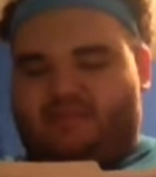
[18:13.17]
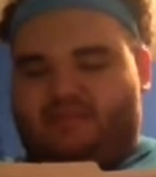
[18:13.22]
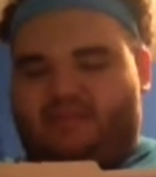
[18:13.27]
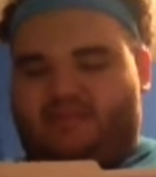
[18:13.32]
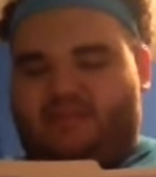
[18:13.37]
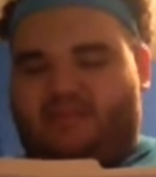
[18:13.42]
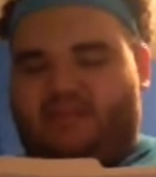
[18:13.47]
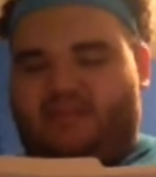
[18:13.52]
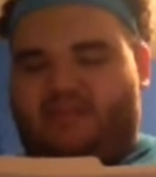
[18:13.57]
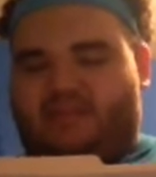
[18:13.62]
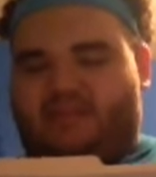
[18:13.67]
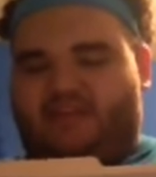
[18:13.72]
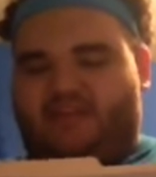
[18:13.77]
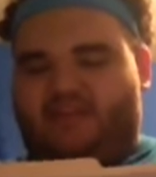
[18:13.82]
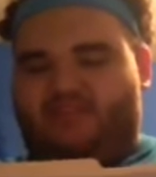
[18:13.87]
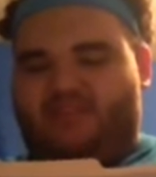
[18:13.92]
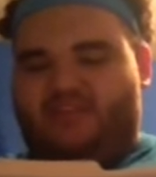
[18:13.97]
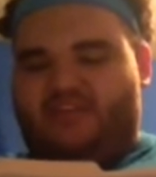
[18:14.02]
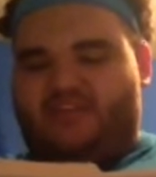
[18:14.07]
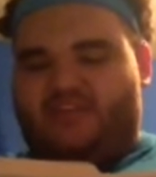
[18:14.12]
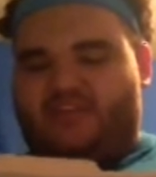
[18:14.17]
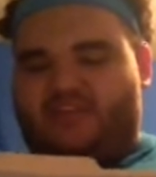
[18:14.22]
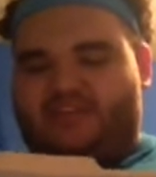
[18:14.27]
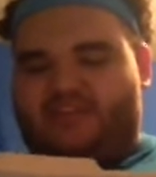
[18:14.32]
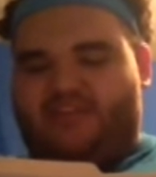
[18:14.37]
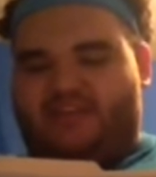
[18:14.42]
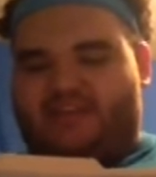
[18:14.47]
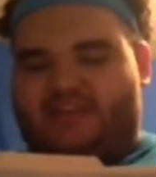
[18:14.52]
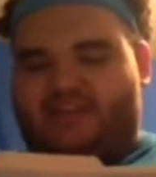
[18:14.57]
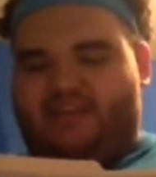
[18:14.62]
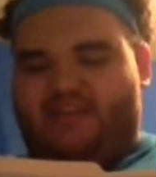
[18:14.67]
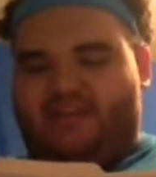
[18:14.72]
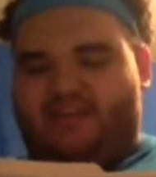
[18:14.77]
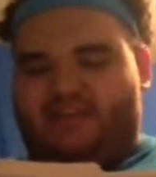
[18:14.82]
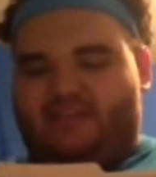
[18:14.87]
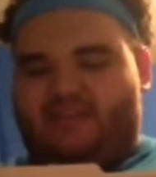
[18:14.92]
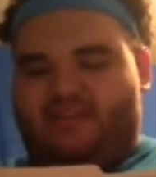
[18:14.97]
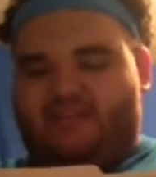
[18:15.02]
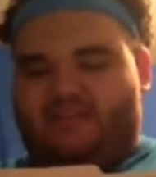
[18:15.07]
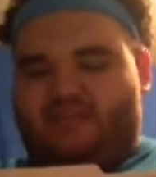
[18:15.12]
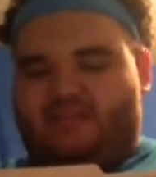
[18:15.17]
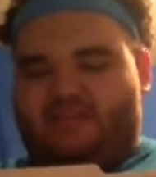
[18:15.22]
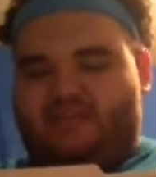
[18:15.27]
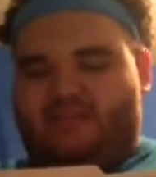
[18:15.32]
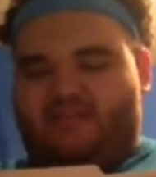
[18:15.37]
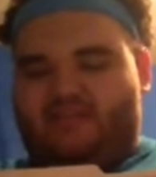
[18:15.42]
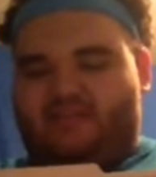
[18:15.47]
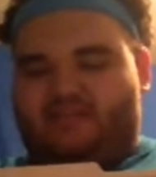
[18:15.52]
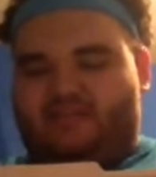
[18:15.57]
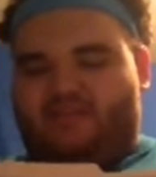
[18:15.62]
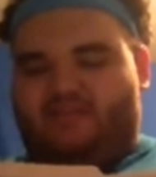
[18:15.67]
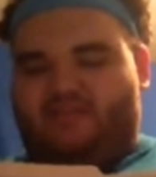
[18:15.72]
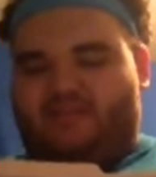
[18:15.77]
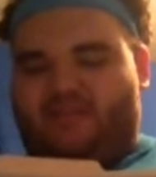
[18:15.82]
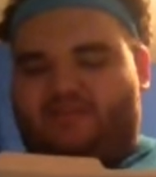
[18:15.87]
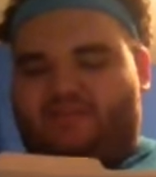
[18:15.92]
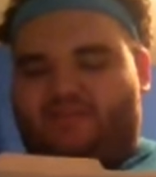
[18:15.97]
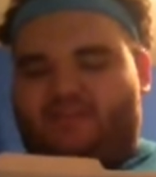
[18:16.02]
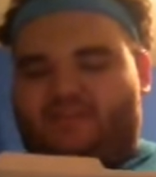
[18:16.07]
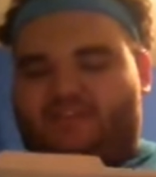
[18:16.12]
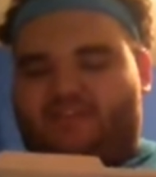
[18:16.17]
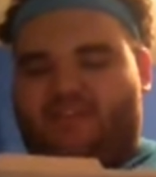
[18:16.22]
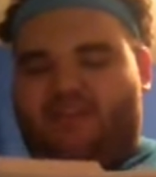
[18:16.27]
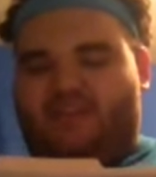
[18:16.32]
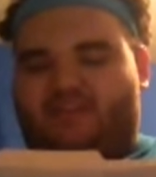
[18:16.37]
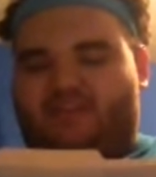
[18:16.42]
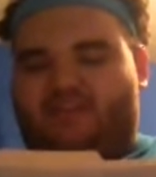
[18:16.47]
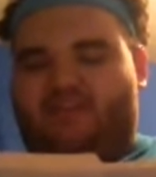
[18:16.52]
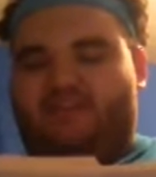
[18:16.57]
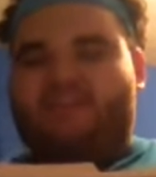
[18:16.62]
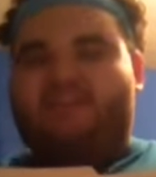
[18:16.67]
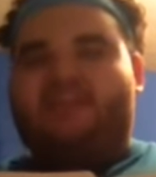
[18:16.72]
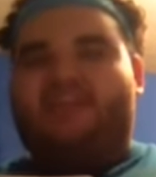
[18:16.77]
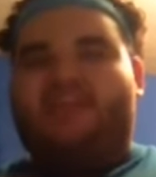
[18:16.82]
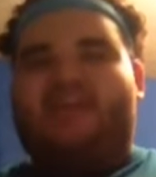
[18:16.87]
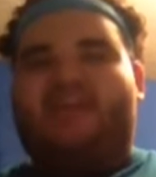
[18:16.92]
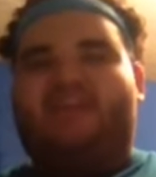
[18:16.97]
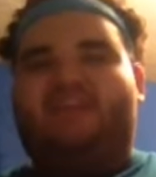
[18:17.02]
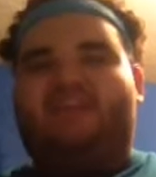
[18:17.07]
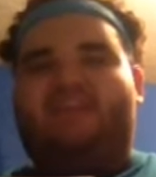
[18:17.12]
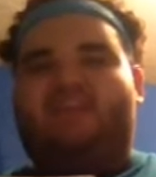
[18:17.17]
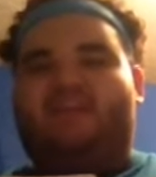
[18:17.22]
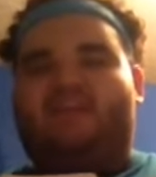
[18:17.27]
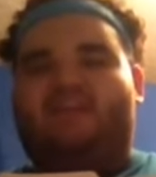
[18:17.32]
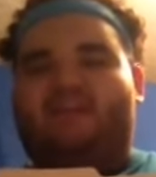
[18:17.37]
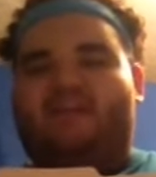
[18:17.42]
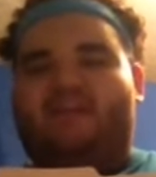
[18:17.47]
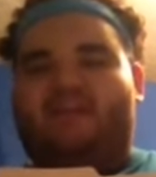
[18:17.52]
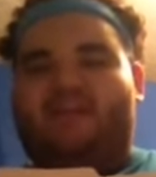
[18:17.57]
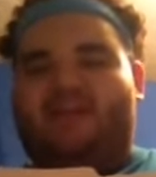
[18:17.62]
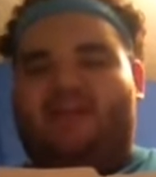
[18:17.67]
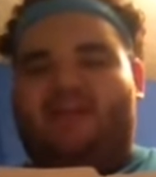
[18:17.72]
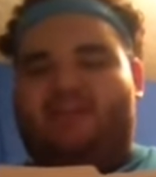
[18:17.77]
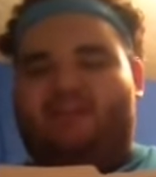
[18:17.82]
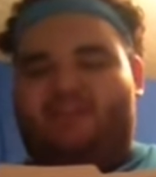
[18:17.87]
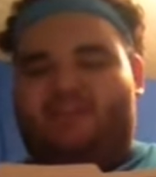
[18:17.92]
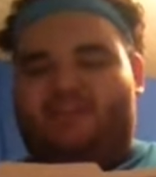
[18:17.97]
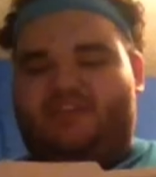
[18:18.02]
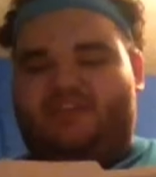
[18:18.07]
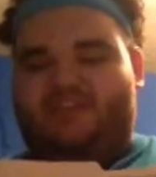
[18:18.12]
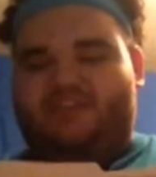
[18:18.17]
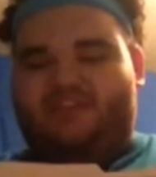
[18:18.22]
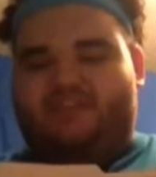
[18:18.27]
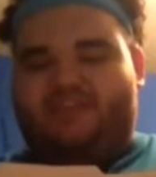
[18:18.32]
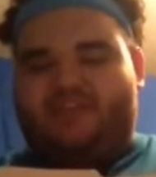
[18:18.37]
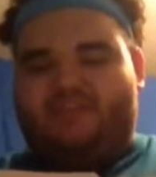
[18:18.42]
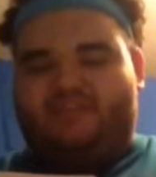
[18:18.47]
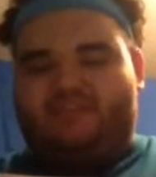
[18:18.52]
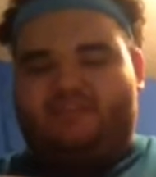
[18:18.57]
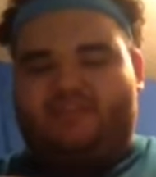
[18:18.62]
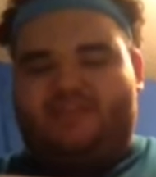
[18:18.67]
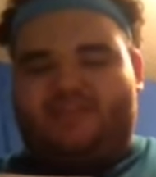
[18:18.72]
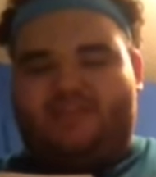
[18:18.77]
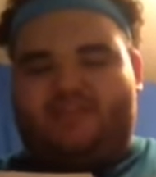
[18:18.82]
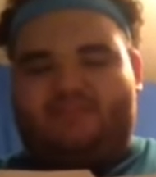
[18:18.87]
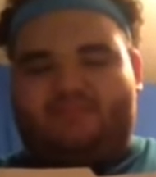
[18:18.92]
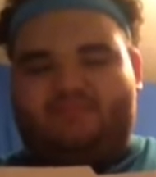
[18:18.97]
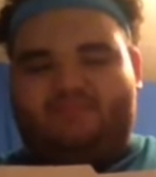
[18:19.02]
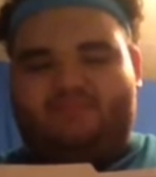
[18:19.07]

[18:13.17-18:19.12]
Seton Hall and Michigan State. The run for Seton Hall is going to end here. I like Michigan State to win.